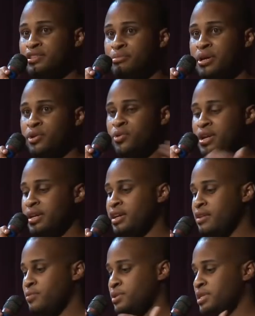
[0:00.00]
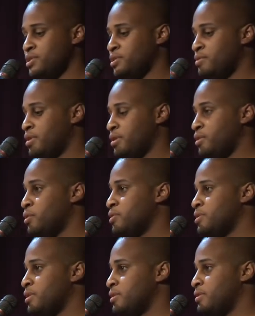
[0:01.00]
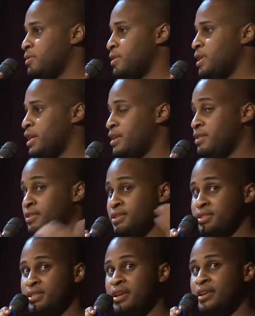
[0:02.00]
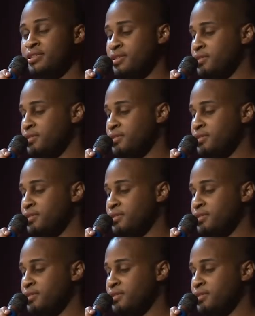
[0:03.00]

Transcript: it's about creating conversation around culture. And I think design is